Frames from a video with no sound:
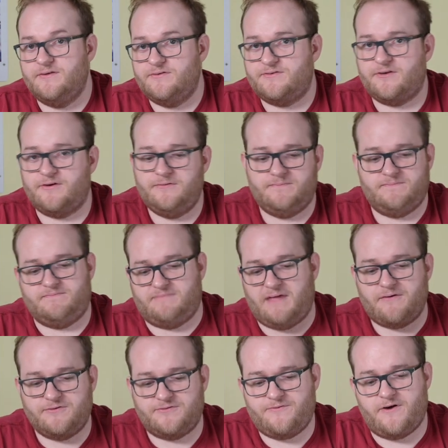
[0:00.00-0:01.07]
So
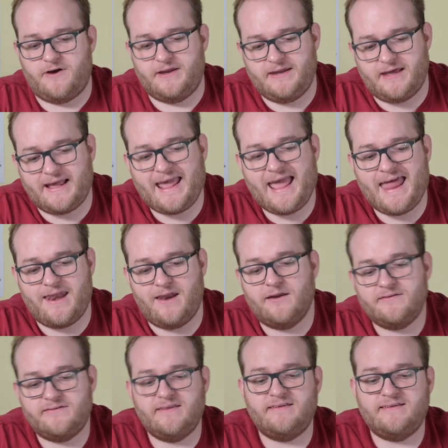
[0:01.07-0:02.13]
that was fine.
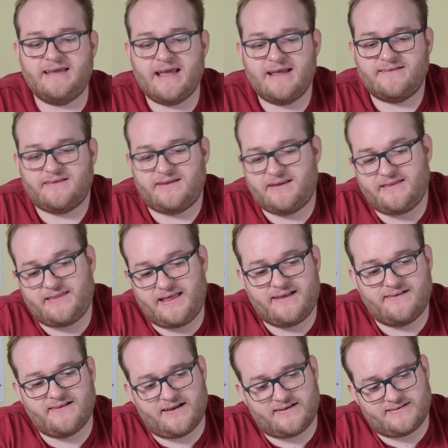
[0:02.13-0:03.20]
Again, the D80, the
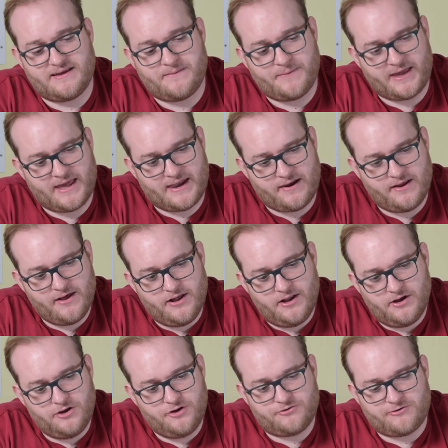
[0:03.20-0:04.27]
exact same again.
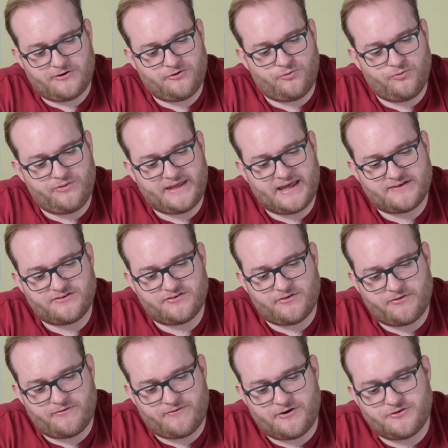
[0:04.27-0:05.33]
Looked around all the edges
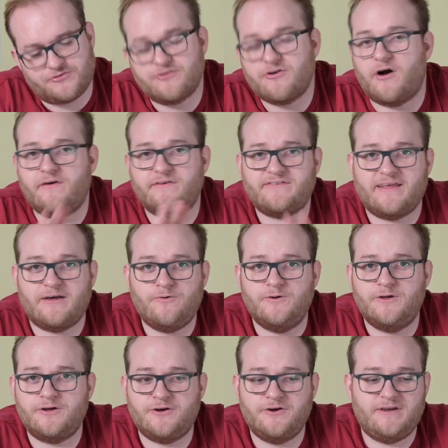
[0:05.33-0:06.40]
on the photographs. They all
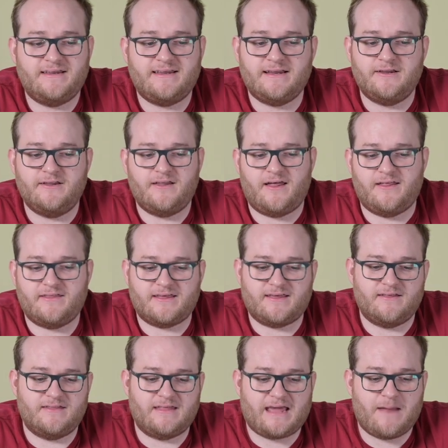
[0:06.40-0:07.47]
looked good. It didn't look like
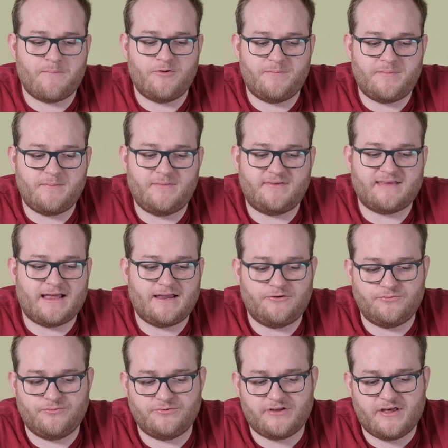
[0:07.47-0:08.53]
the camera had been
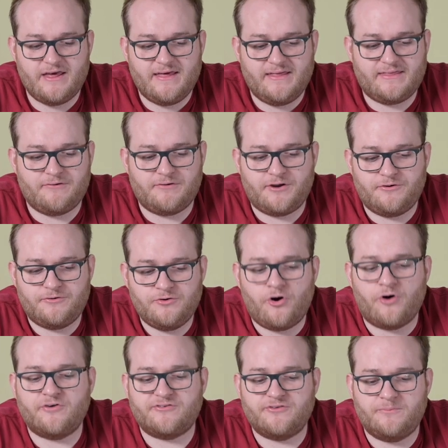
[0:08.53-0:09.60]
mishandled. There were no
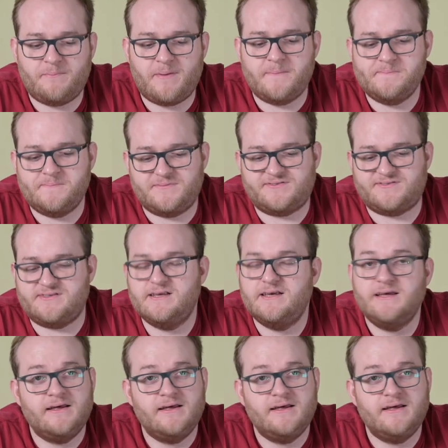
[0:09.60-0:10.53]
knocks or bumps.